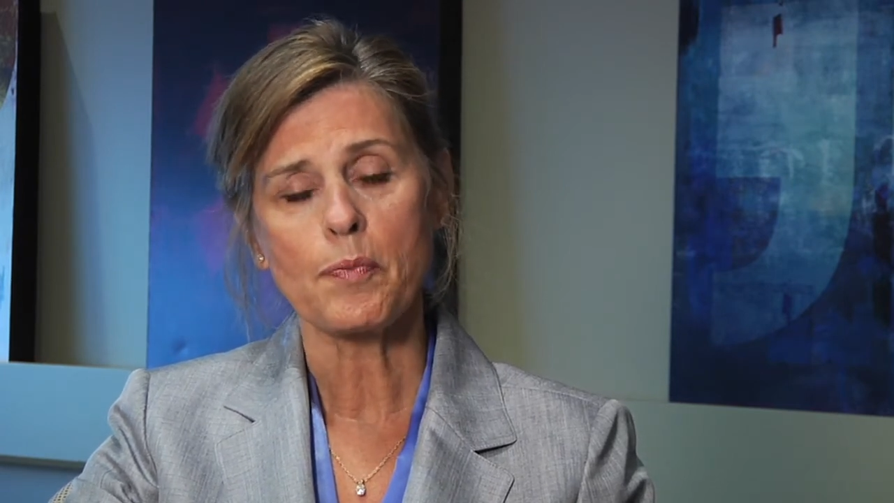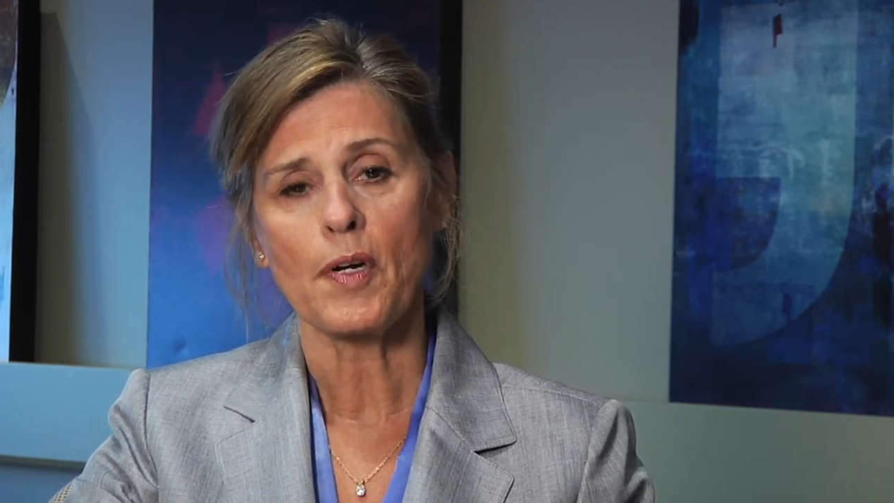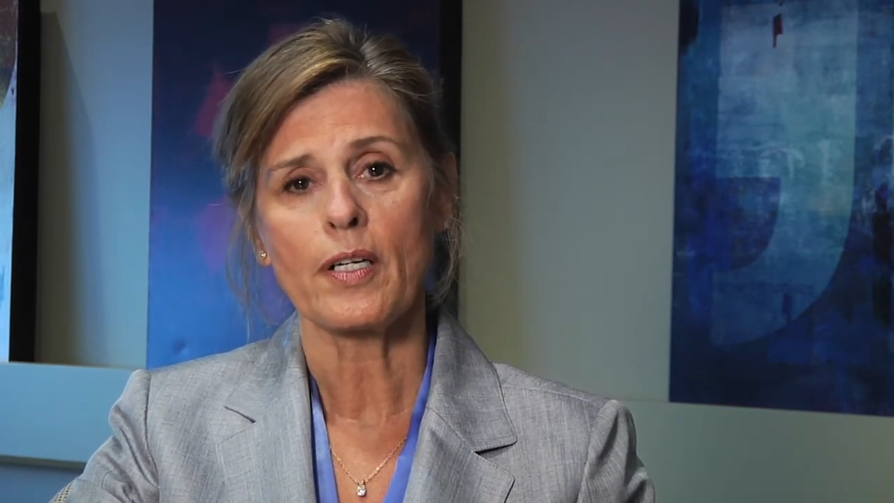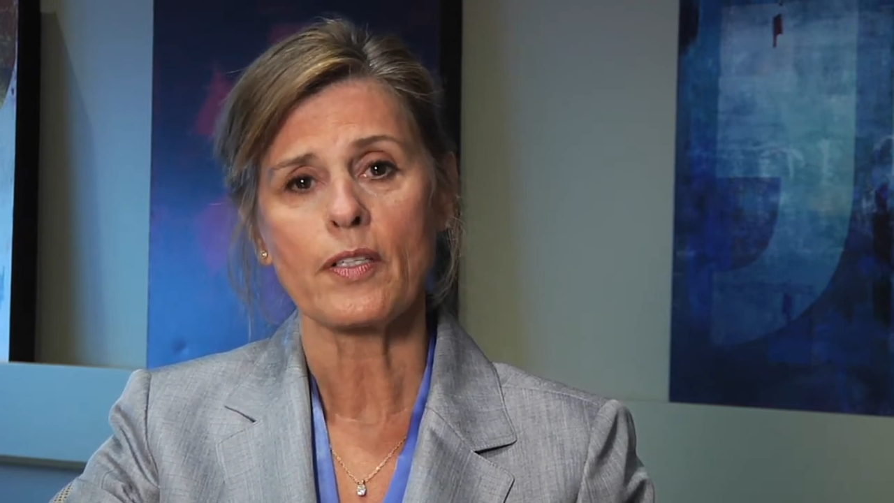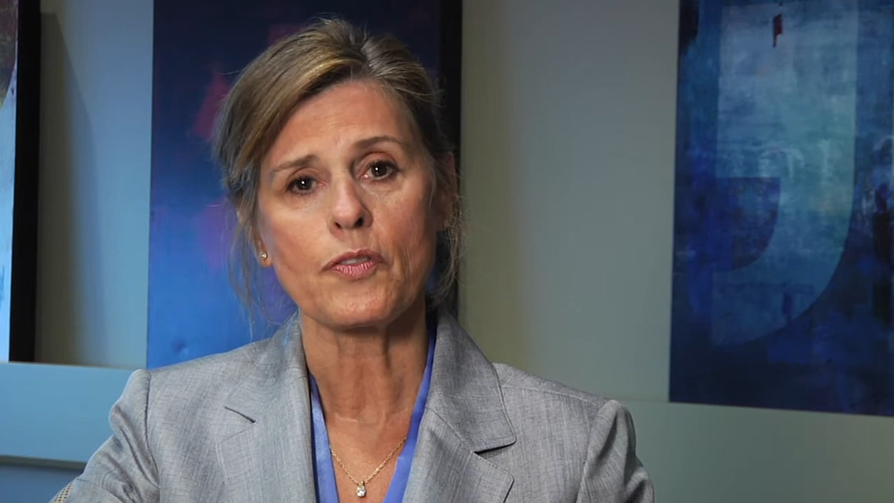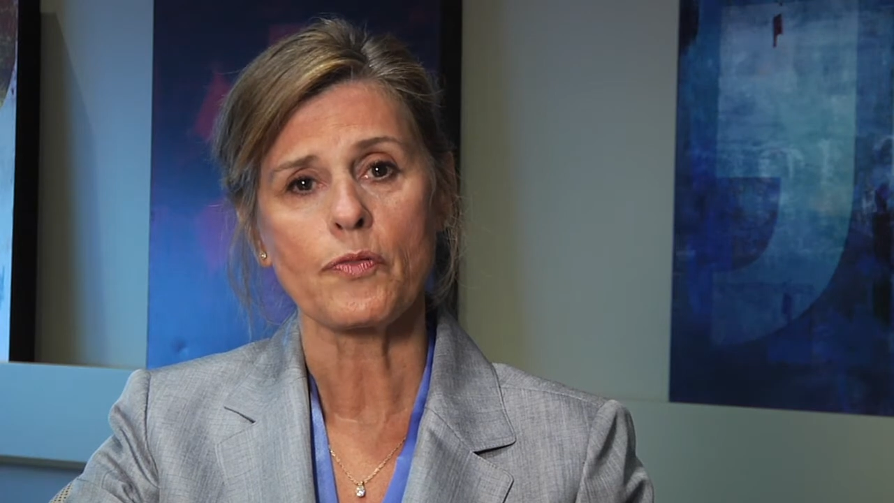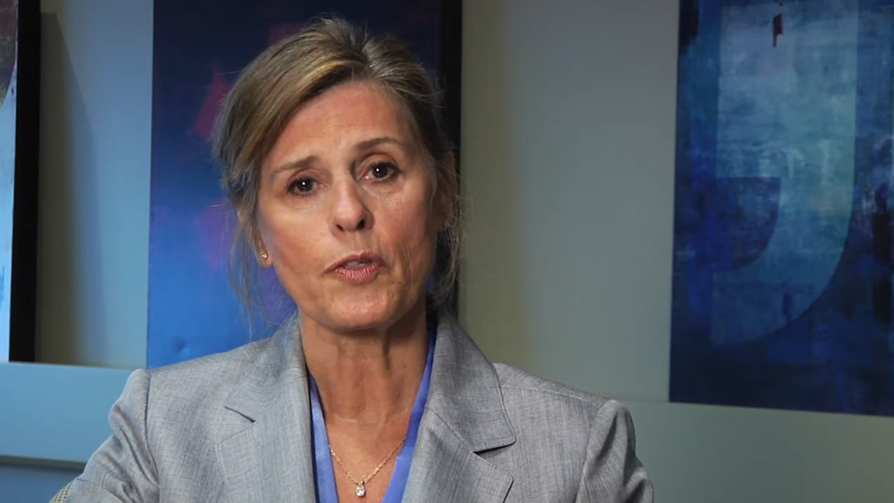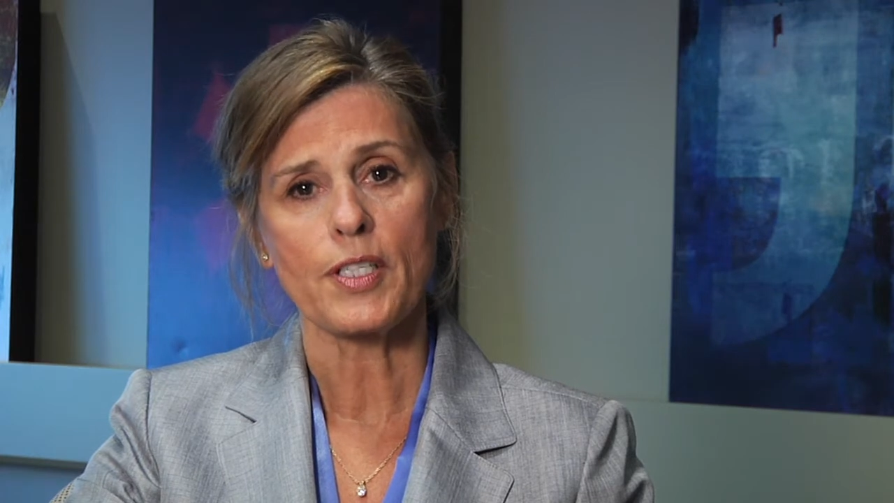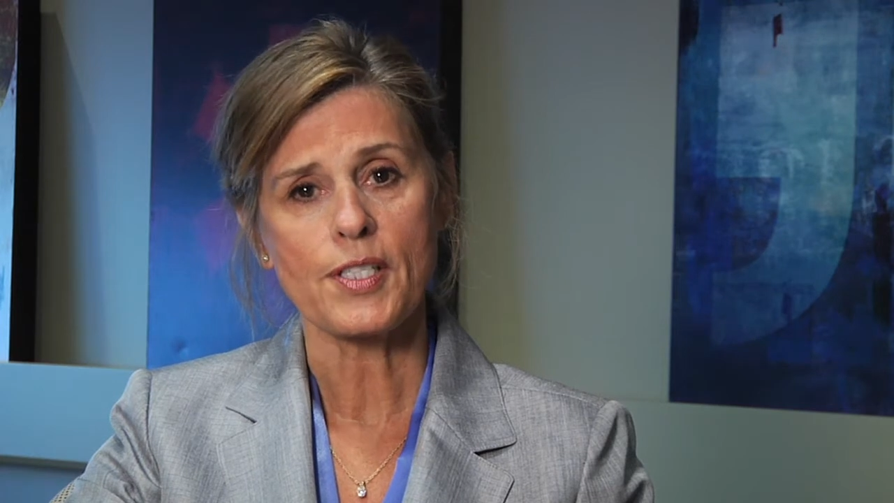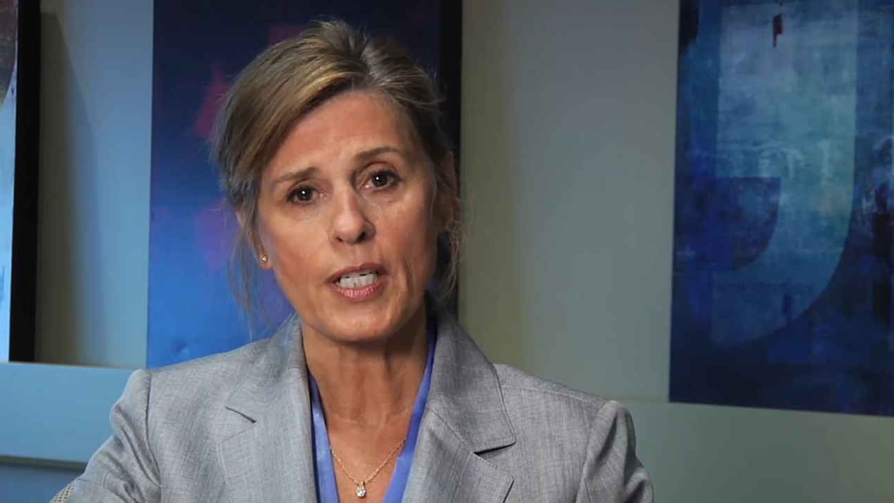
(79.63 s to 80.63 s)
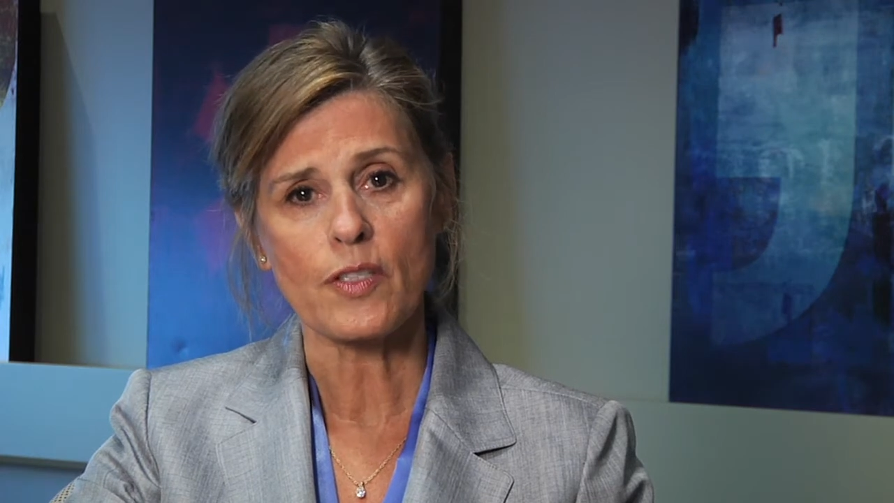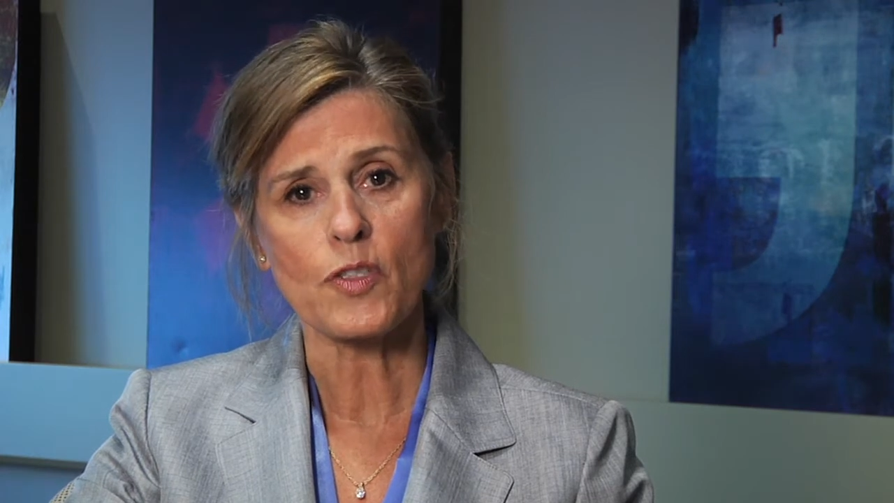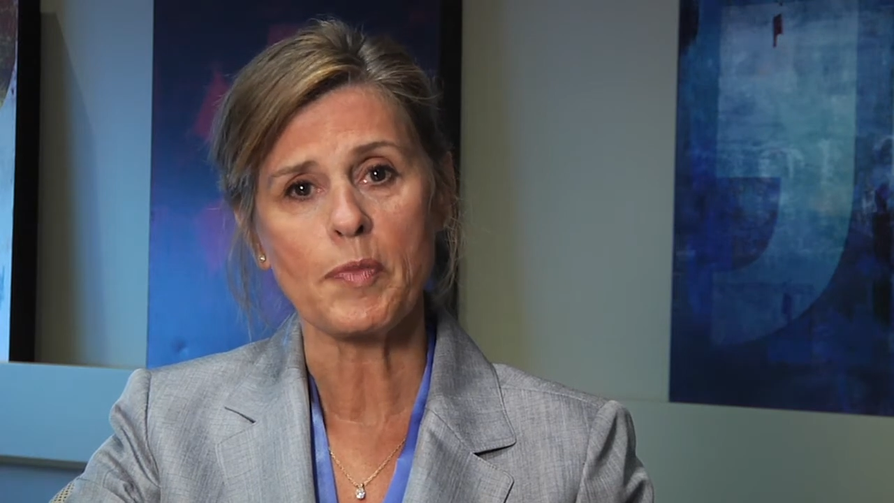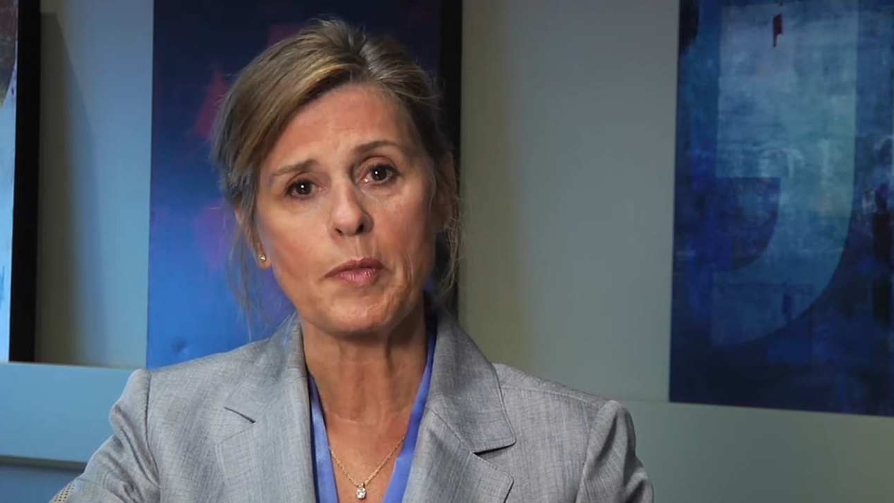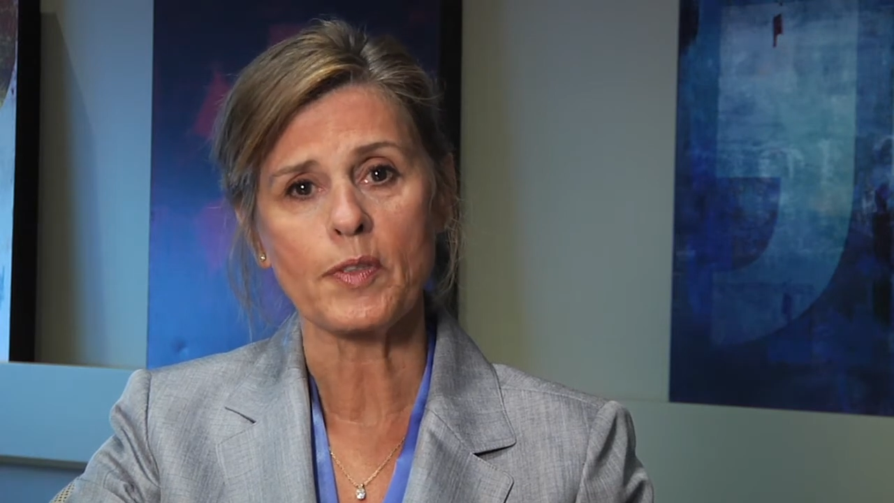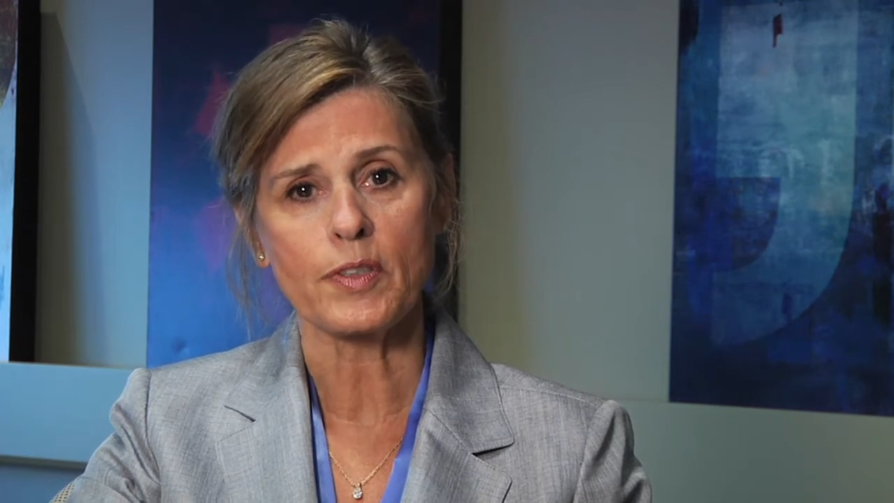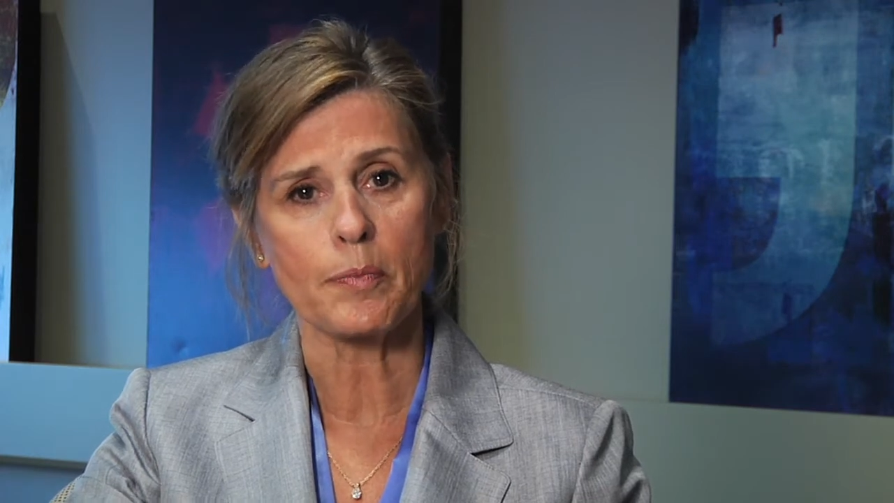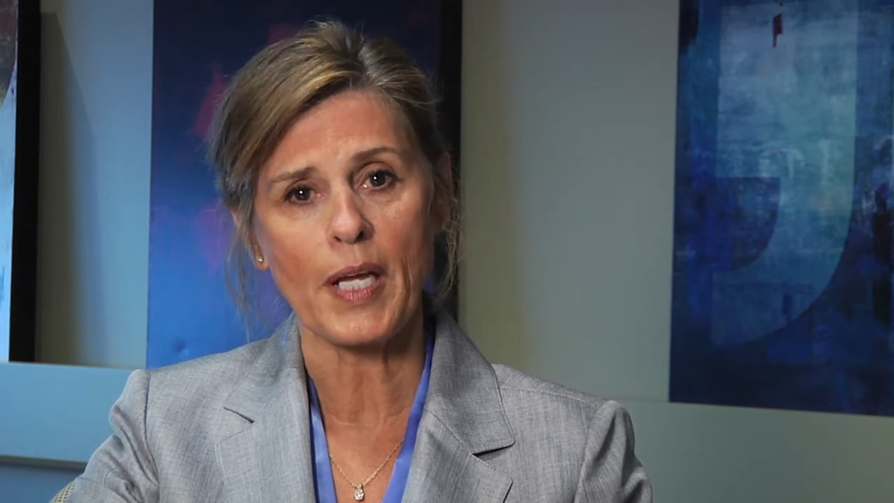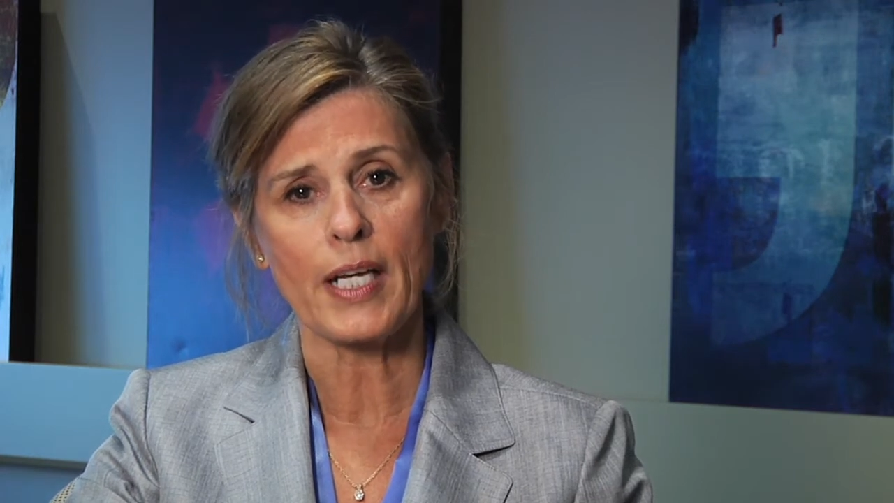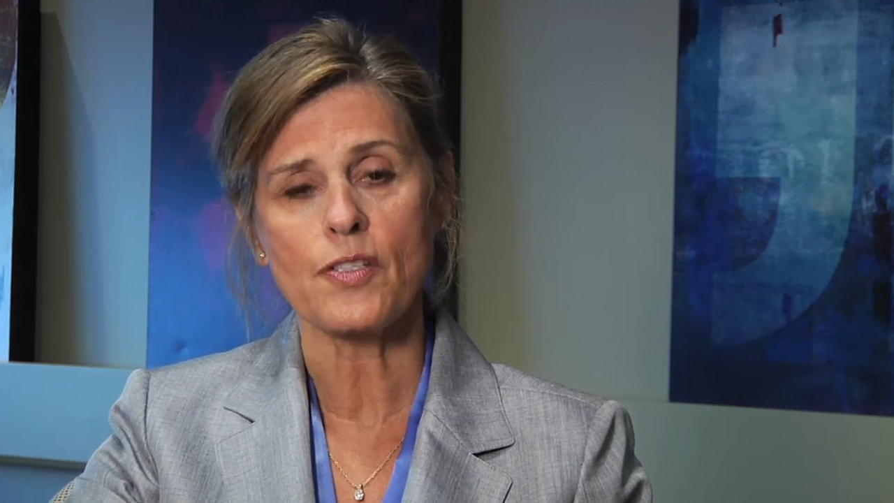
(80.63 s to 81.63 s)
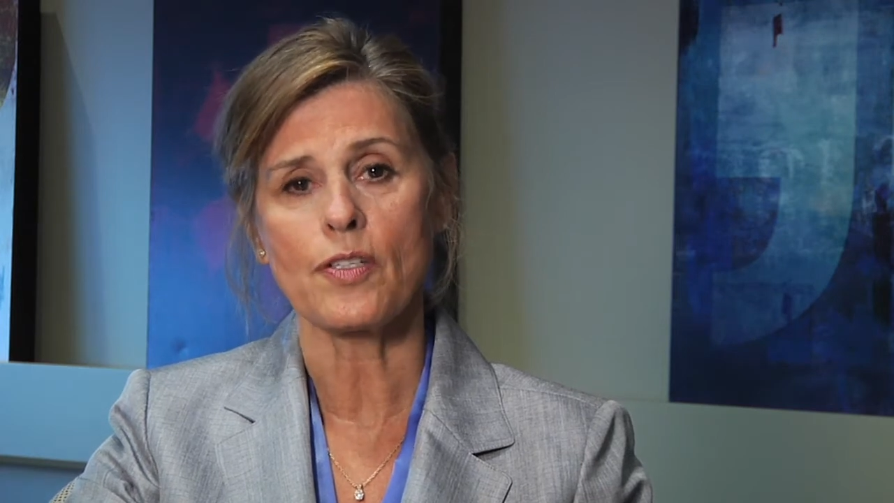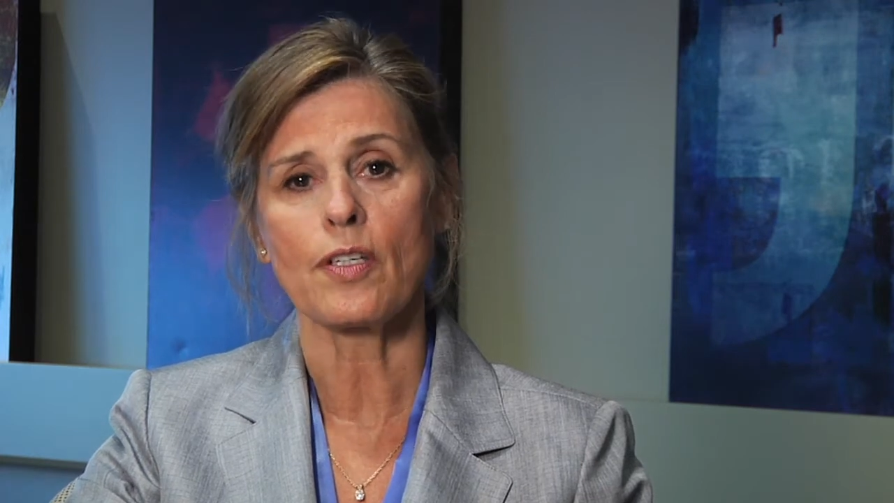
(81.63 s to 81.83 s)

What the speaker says: products for our salespeople to pass